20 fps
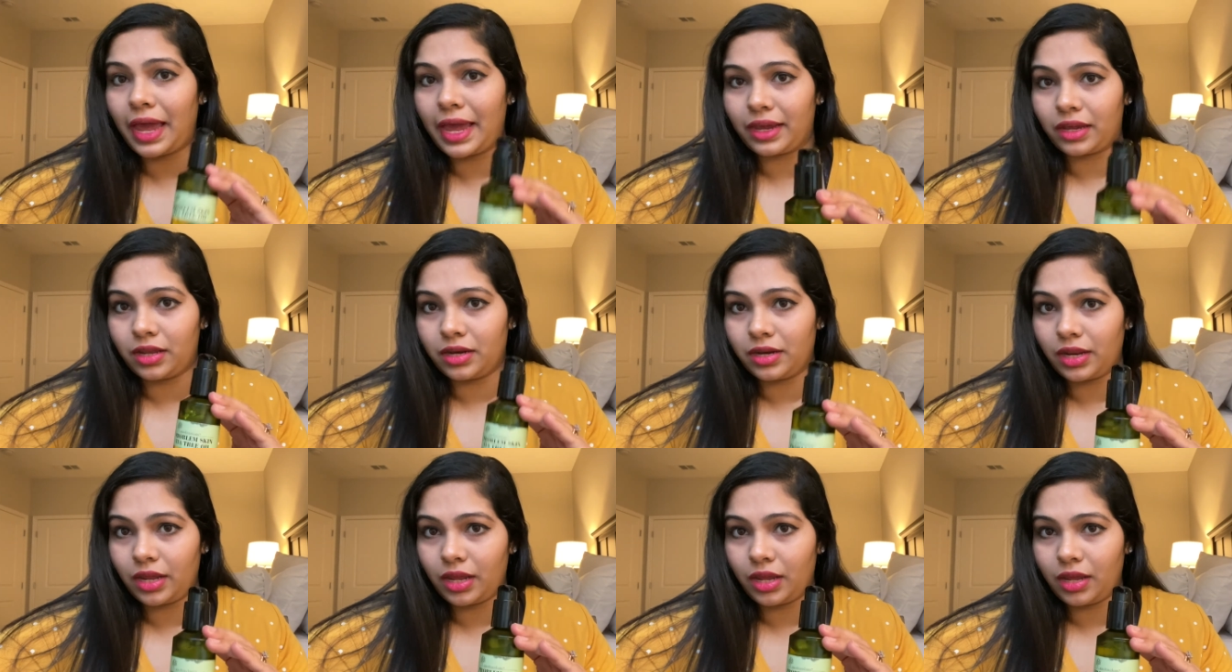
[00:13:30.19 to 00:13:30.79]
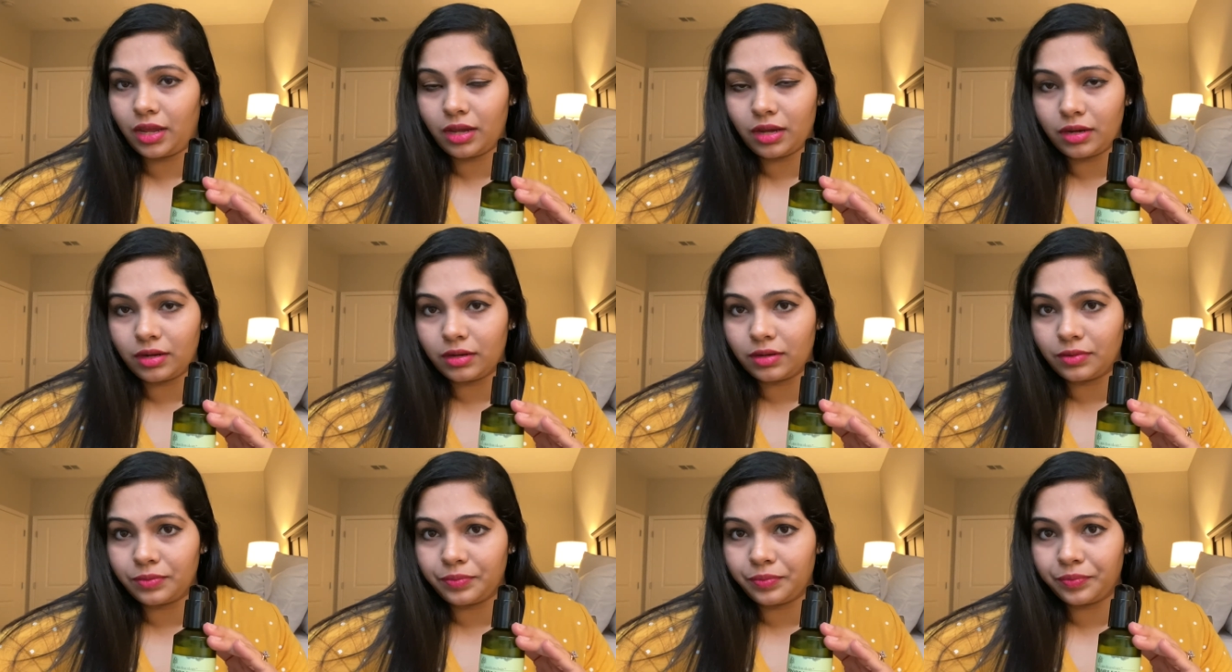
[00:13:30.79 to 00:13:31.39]
acne
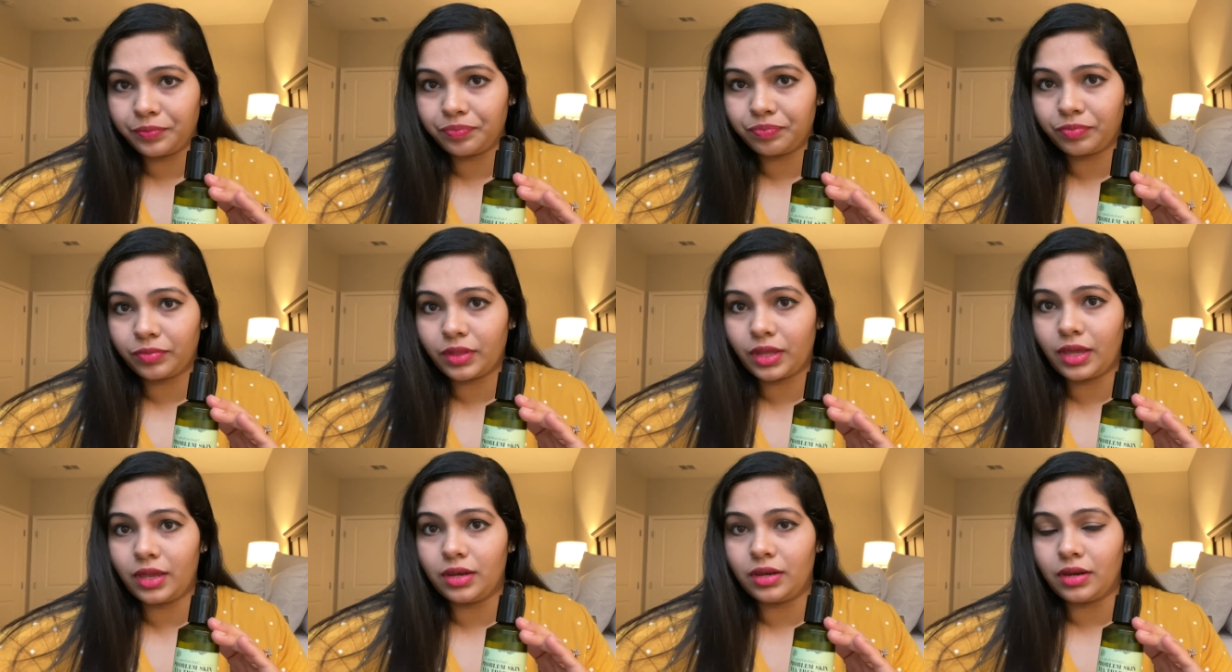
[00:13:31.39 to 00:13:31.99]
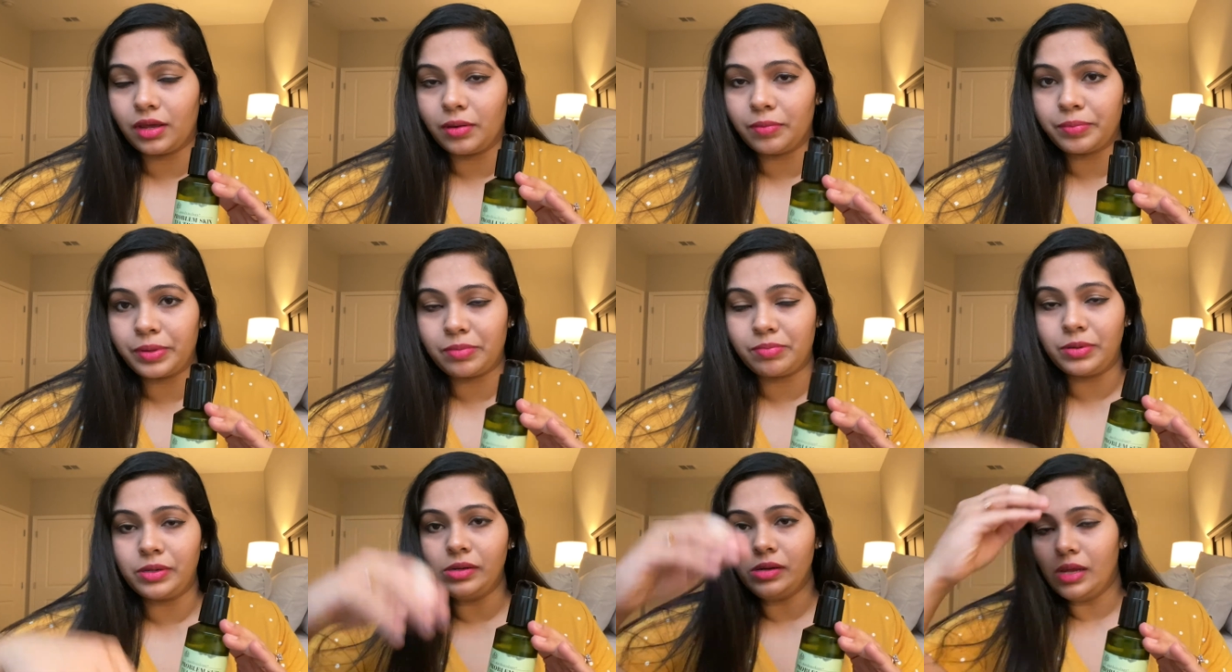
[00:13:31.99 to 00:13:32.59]
in
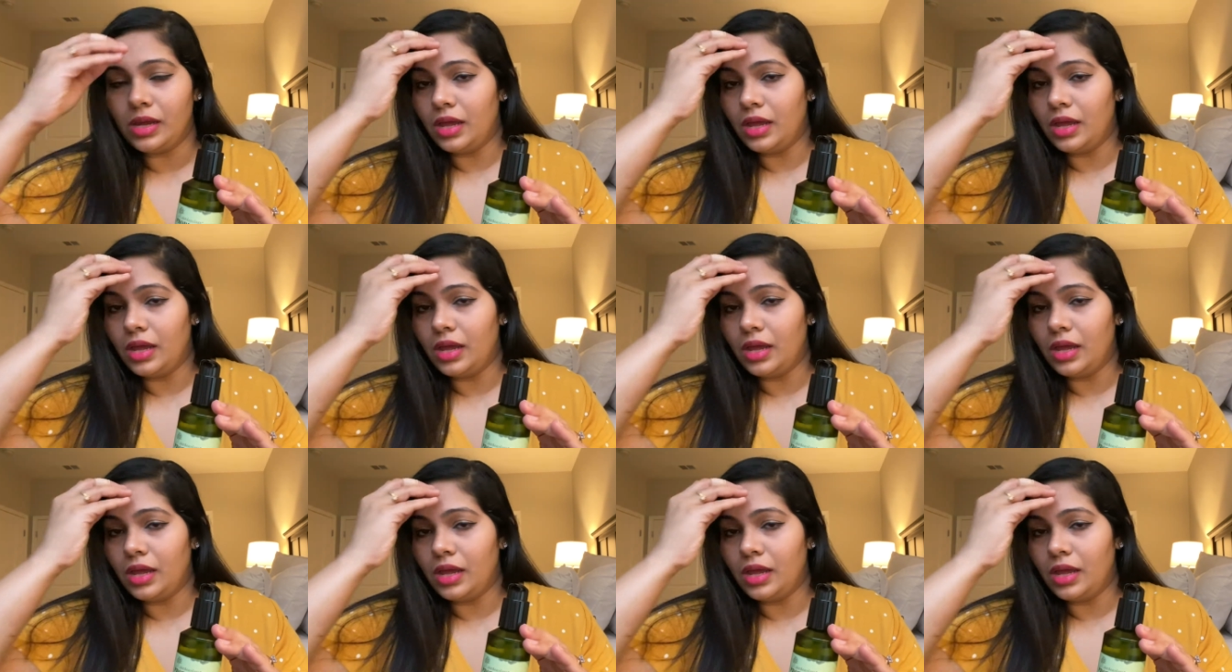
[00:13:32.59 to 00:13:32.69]
people,